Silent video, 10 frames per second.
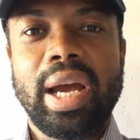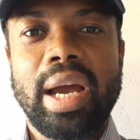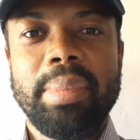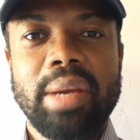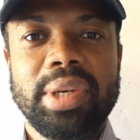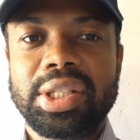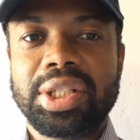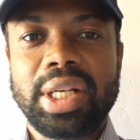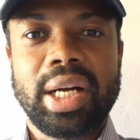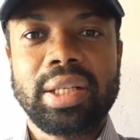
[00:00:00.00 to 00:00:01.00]
maybe as a
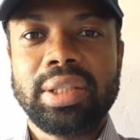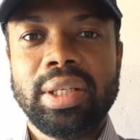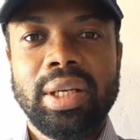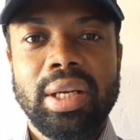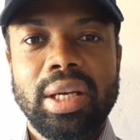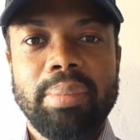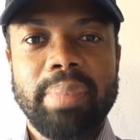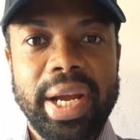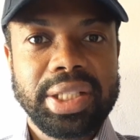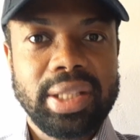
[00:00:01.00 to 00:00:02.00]
child.
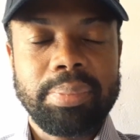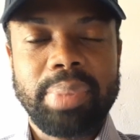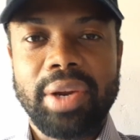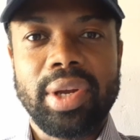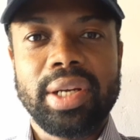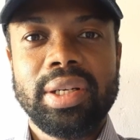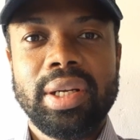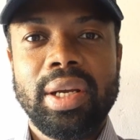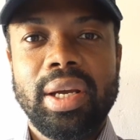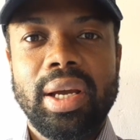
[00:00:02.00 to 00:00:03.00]
Imagine that period.
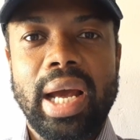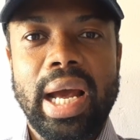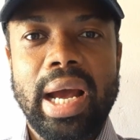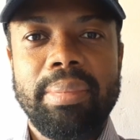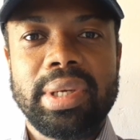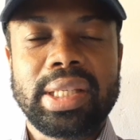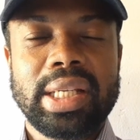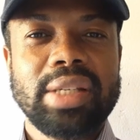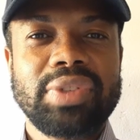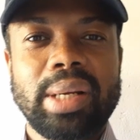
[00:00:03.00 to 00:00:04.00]
It's
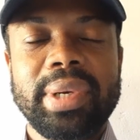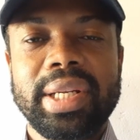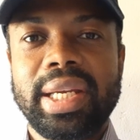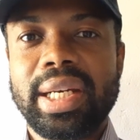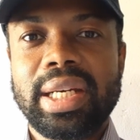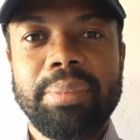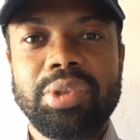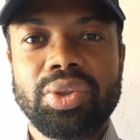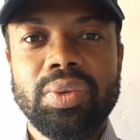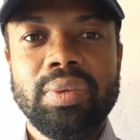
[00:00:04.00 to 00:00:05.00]
as if somebody kidnapped
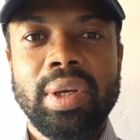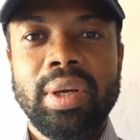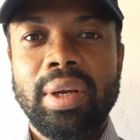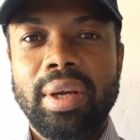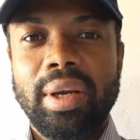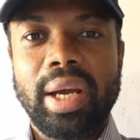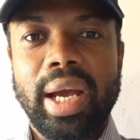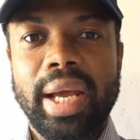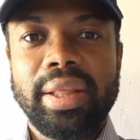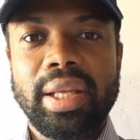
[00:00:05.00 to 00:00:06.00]
you,
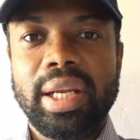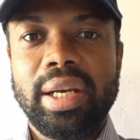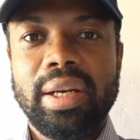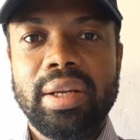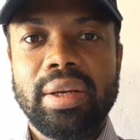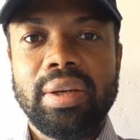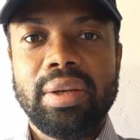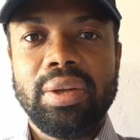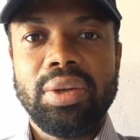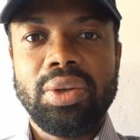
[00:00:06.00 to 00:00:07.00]
and then
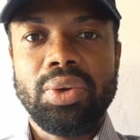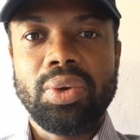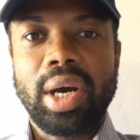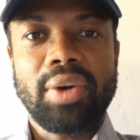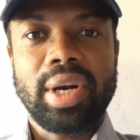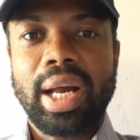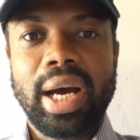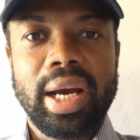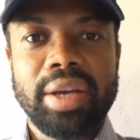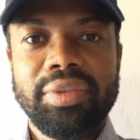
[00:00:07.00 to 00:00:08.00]
you are
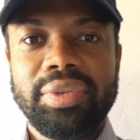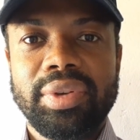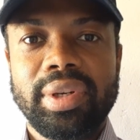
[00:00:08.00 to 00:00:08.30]
alive,